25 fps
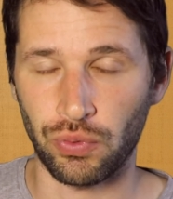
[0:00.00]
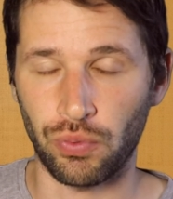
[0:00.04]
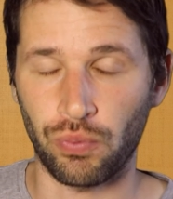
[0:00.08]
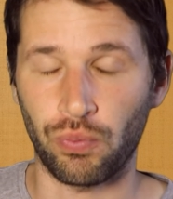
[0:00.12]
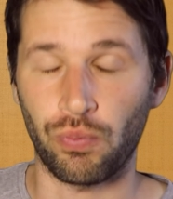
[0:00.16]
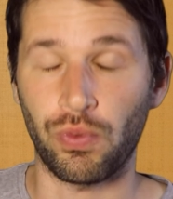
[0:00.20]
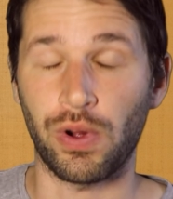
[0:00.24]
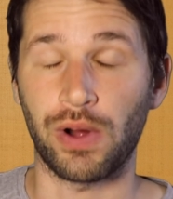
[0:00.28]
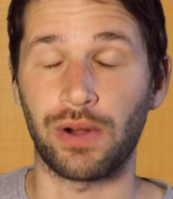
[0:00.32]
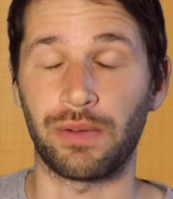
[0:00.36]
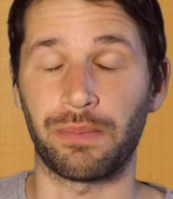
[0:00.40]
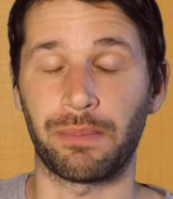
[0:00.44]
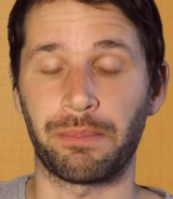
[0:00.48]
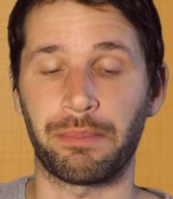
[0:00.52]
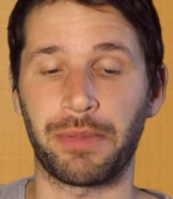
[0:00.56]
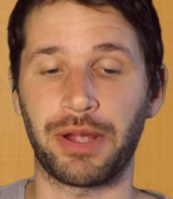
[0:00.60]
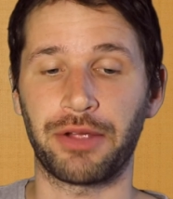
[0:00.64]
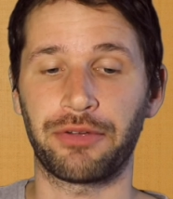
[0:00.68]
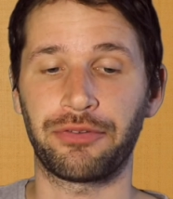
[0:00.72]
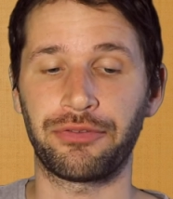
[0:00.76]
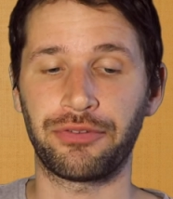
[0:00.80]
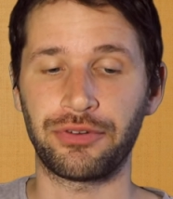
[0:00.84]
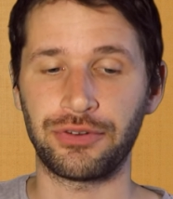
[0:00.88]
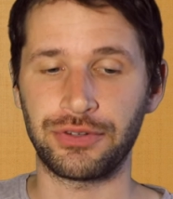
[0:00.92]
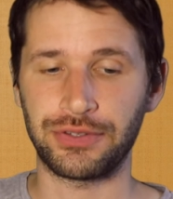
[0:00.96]
Well, my
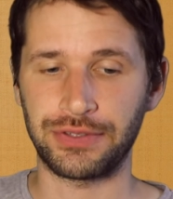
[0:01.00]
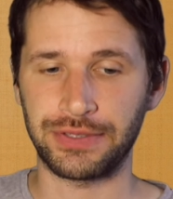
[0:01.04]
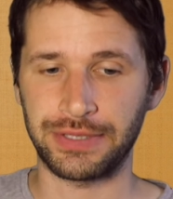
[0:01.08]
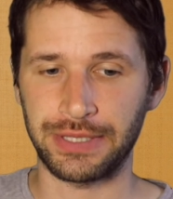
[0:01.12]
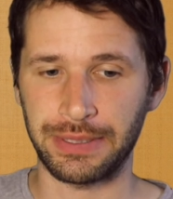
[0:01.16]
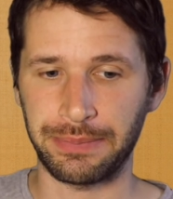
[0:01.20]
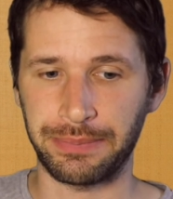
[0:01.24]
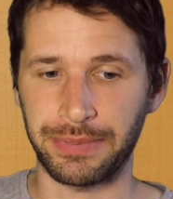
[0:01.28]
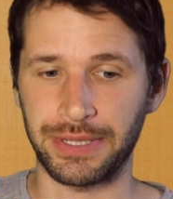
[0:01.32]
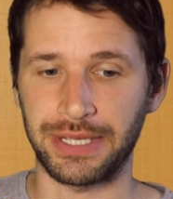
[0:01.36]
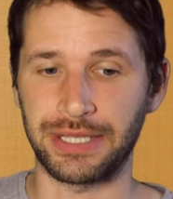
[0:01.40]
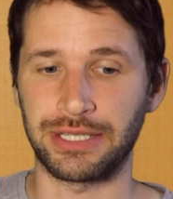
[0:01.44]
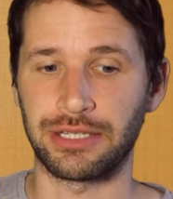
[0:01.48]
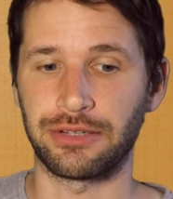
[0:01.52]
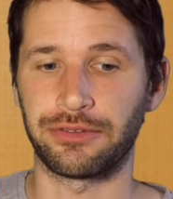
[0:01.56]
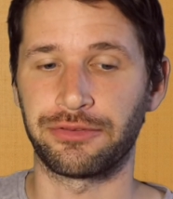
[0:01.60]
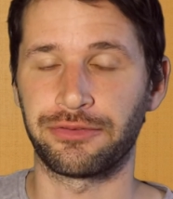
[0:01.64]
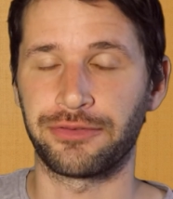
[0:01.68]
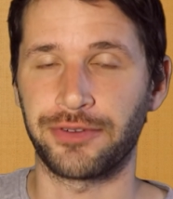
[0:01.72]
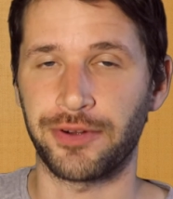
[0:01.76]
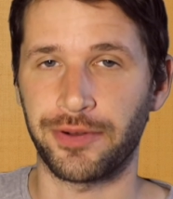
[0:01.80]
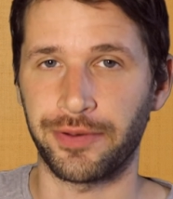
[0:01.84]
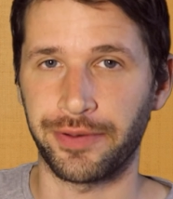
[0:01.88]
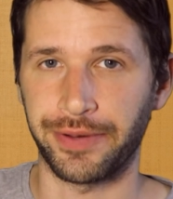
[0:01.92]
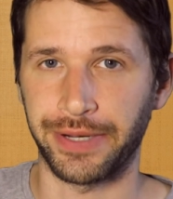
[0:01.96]
first tip is the
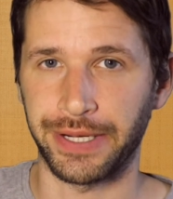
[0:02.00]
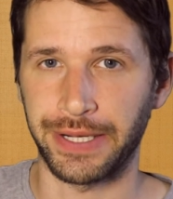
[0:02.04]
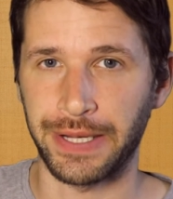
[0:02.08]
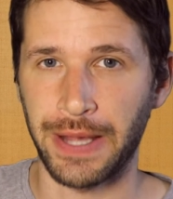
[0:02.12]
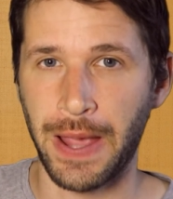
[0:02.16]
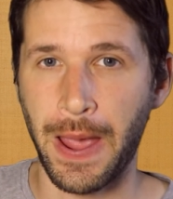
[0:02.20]
following.